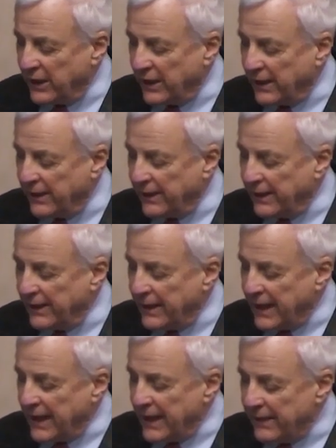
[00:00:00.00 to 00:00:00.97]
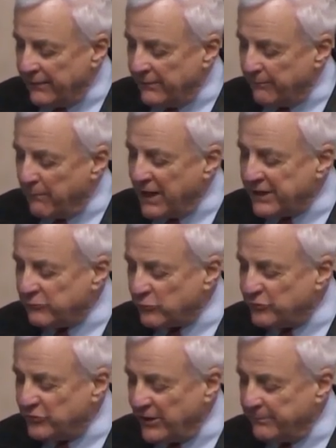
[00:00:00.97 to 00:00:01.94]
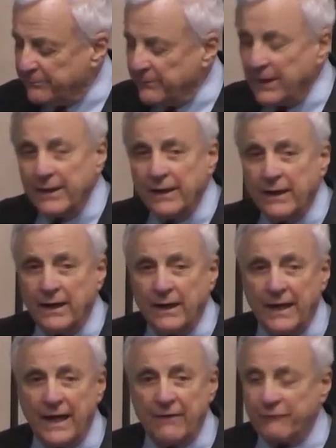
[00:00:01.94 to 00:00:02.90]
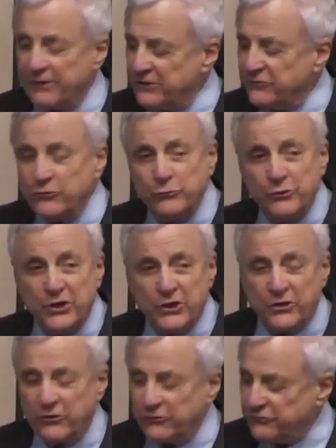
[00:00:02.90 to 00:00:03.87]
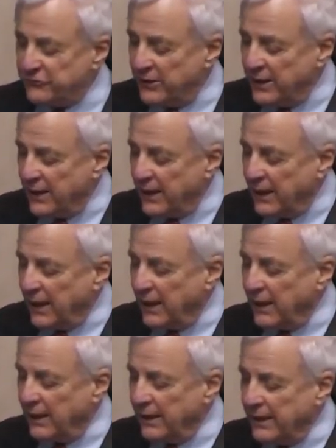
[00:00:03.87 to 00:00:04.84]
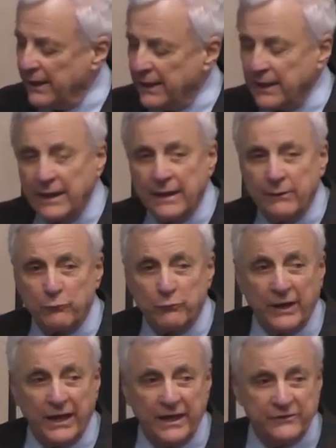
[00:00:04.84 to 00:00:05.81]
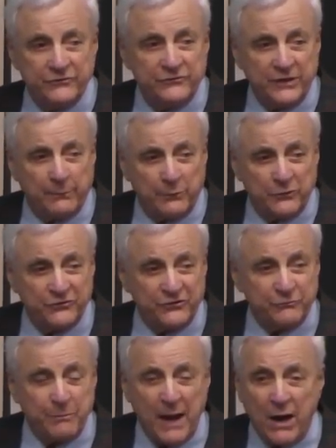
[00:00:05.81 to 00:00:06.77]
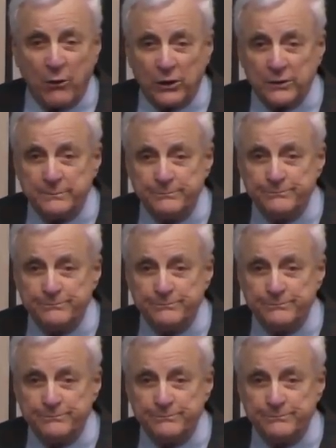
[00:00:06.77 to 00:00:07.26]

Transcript: uh, microchip uh, every two years uh, is doubles its power.